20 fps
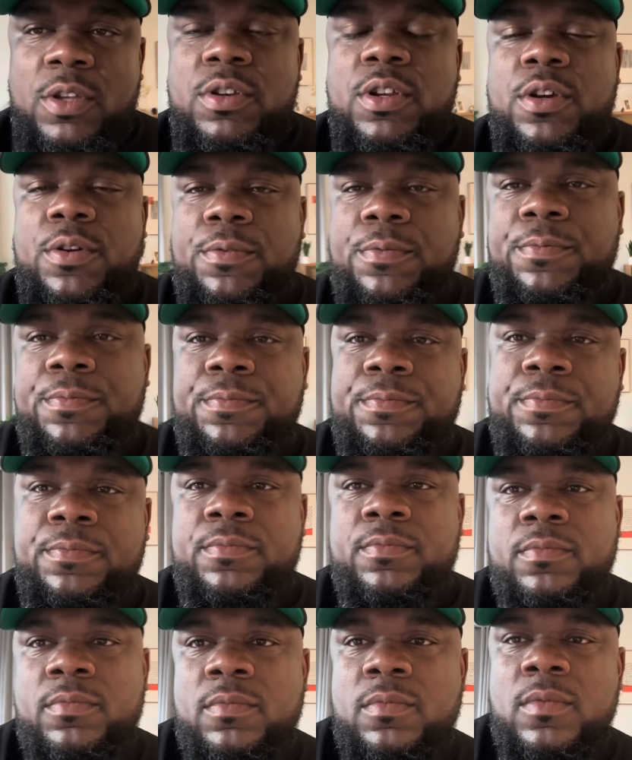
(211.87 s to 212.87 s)
do.
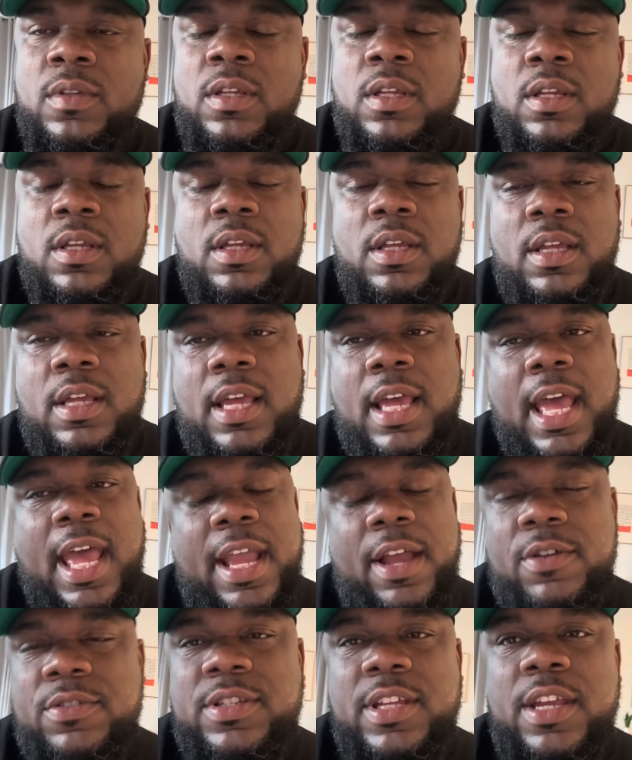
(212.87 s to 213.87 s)
I
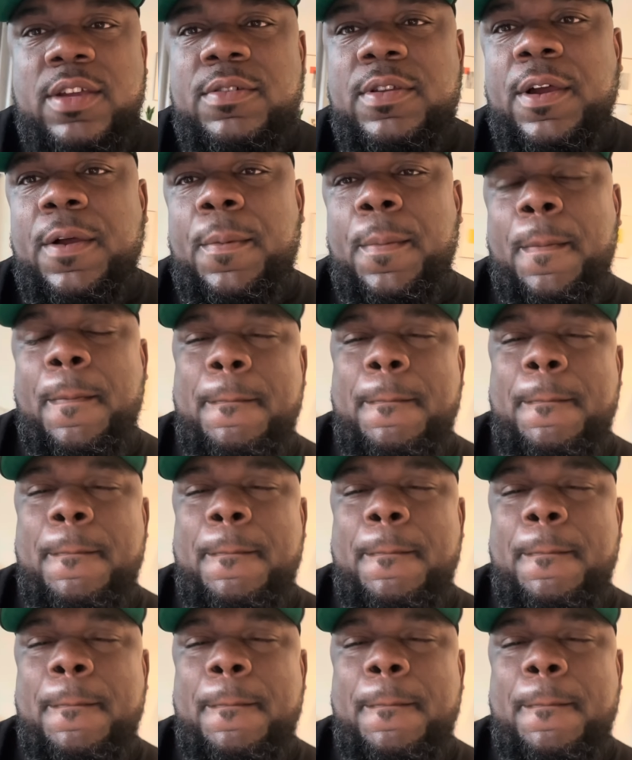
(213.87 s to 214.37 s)
ain't gonna say you don't.